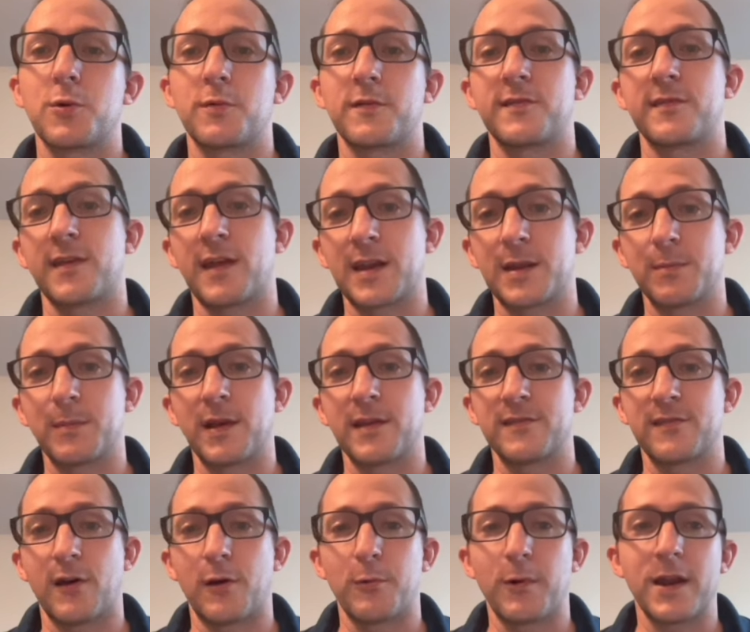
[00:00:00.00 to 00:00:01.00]
with
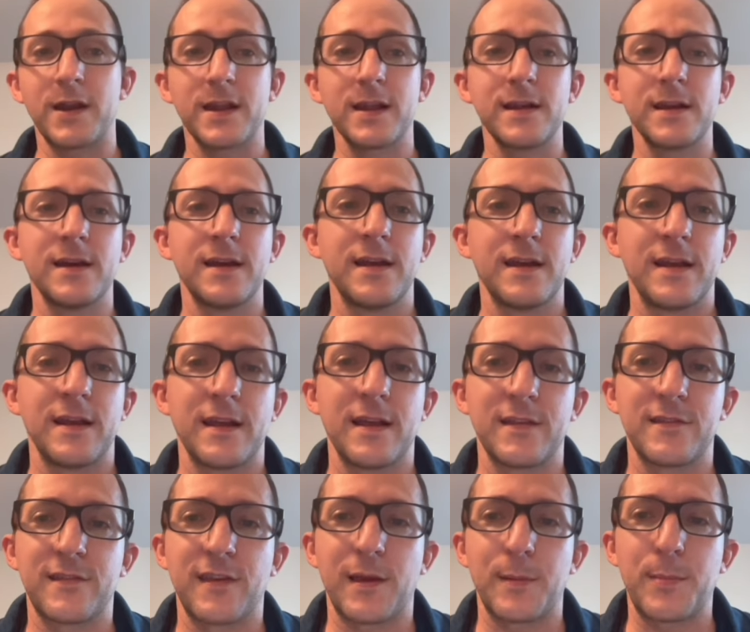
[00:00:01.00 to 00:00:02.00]
SeleniumBase already,
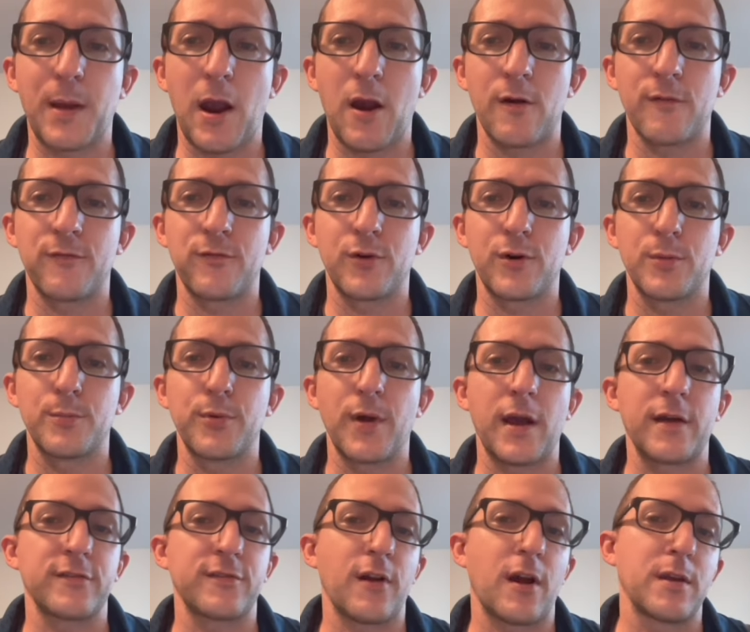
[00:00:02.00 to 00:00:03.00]
it's a powerful
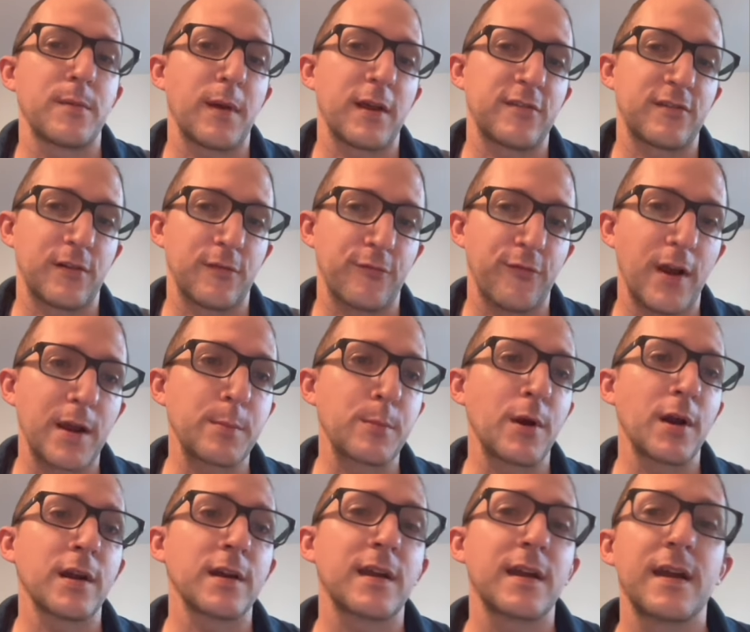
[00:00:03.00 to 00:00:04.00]
browser automation
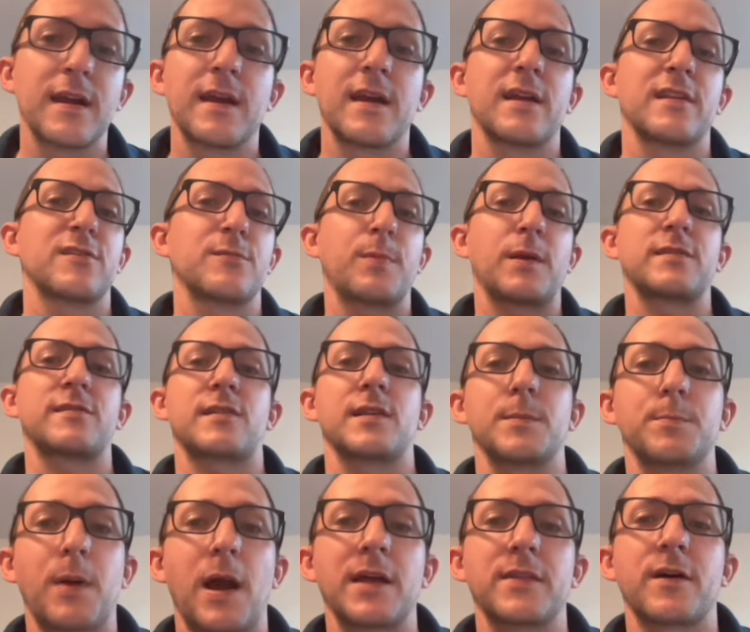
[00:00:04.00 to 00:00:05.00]
framework. It's basically
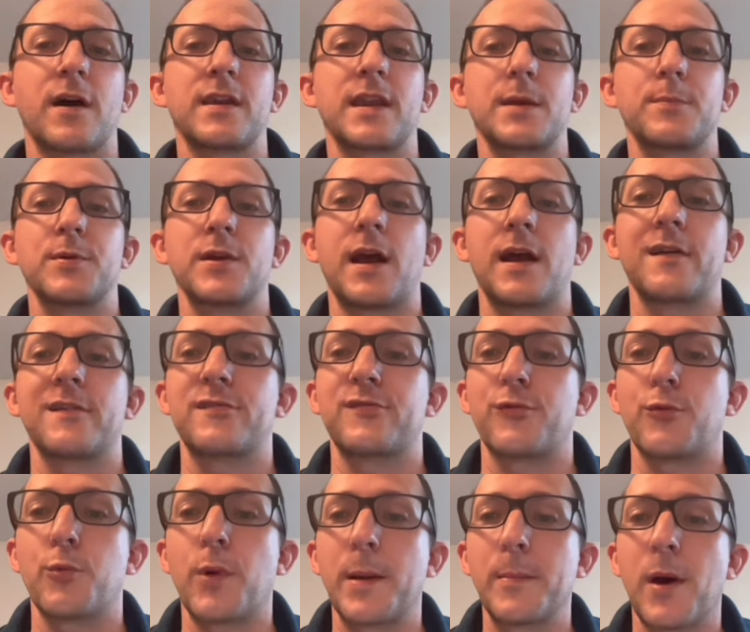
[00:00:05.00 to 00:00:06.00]
Python APIs
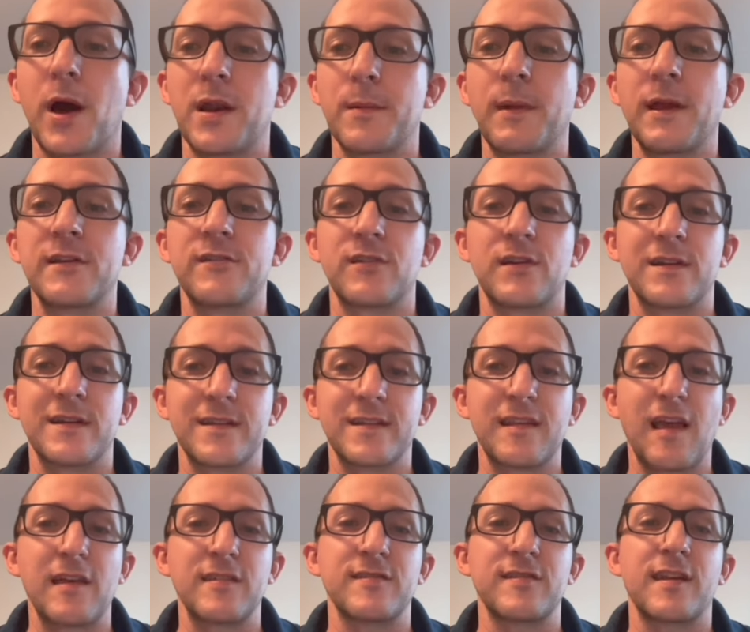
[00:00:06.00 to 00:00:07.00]
for web automation,
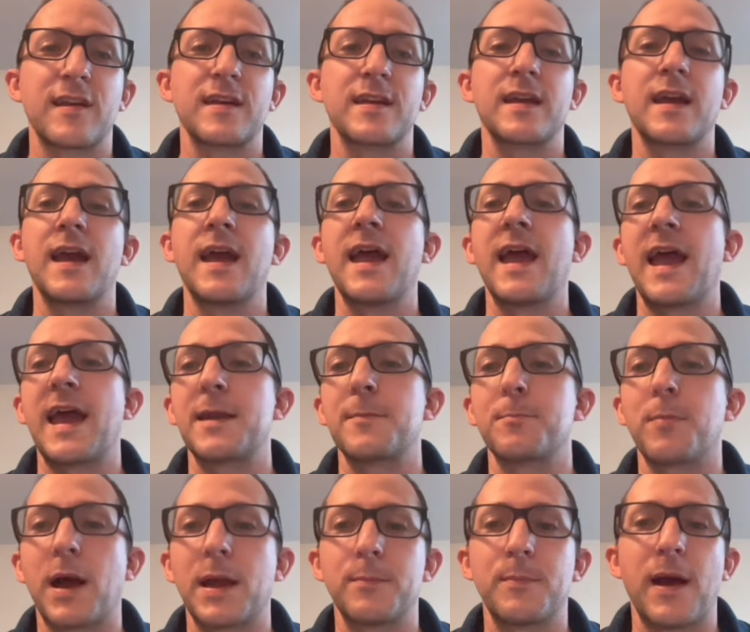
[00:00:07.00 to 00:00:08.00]
testing, and
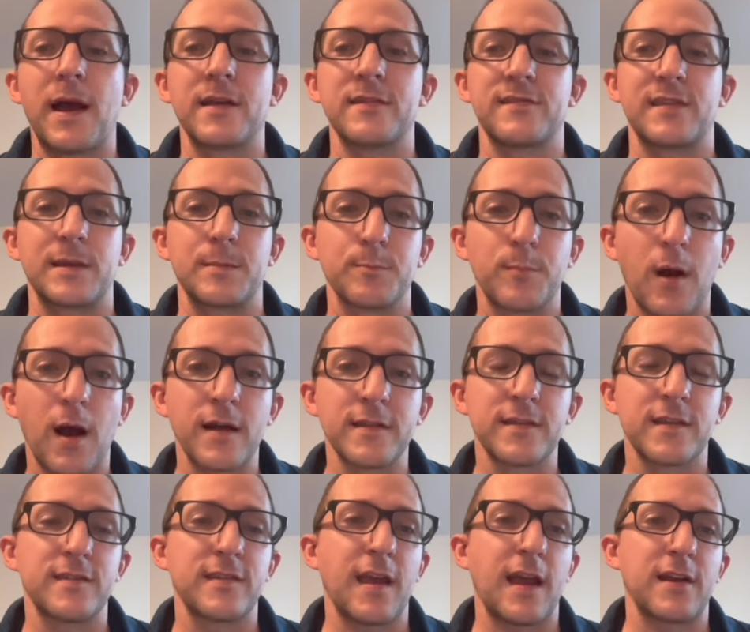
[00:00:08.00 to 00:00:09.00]
bypassing bot
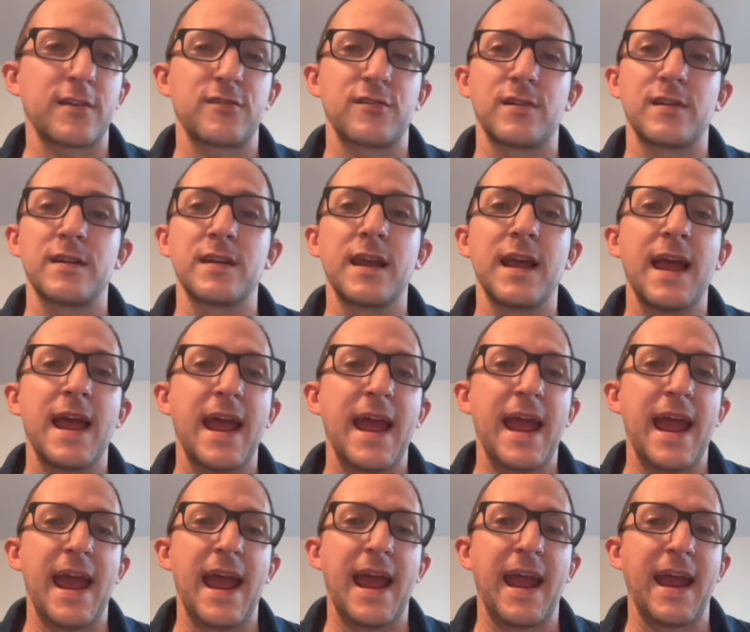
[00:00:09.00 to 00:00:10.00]
detection.
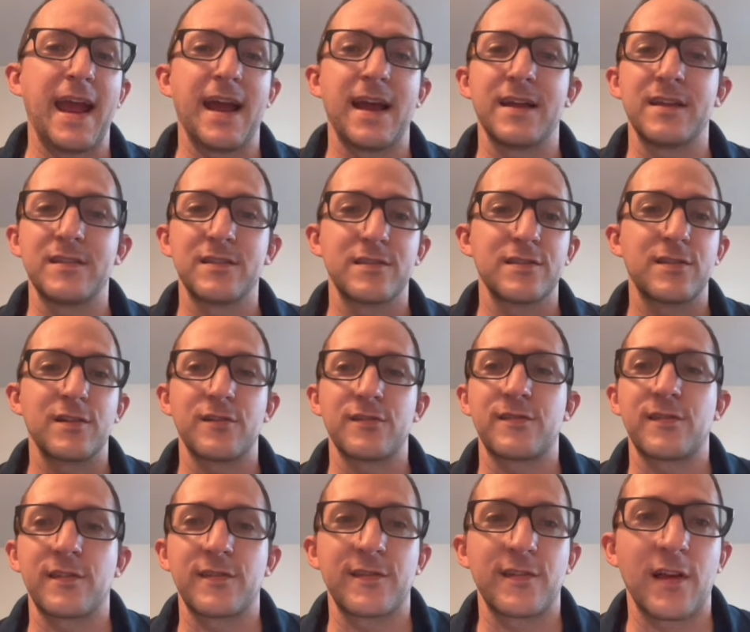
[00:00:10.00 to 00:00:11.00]
And there's
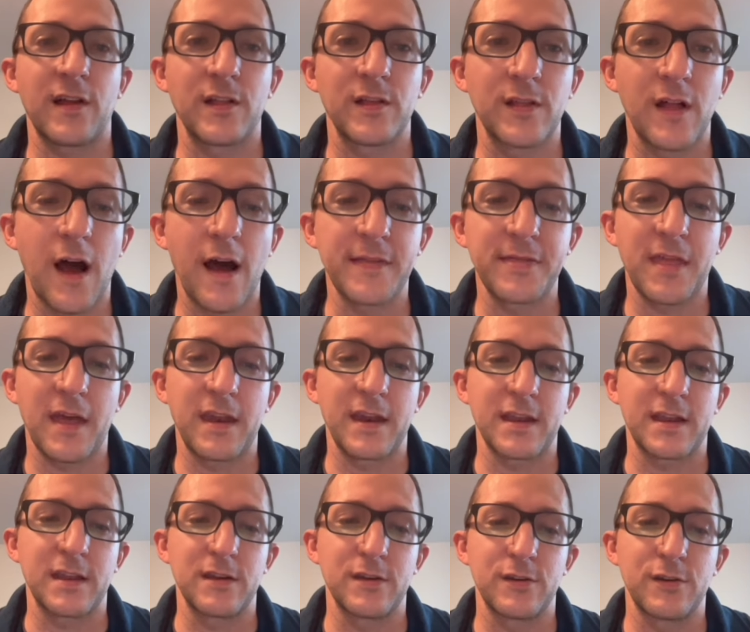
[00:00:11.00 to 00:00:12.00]
just a lot that
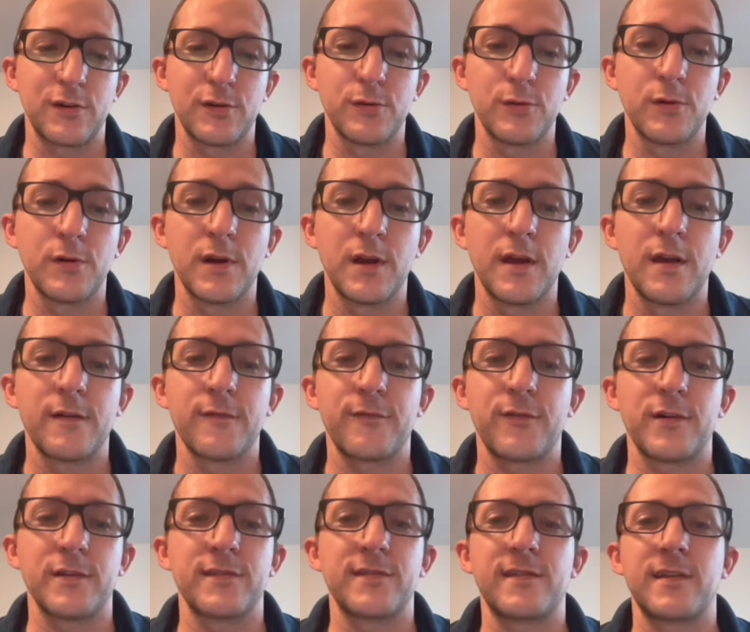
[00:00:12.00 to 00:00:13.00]
it can do. For
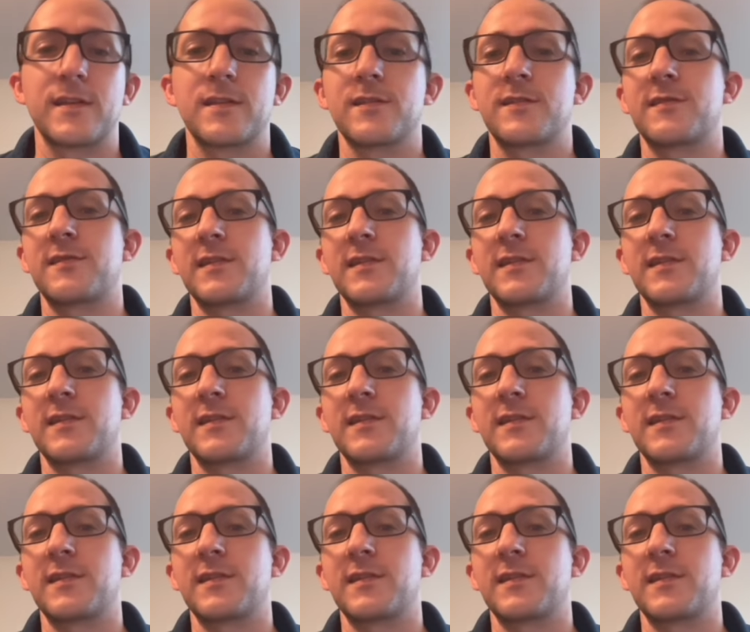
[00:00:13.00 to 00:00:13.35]
instance,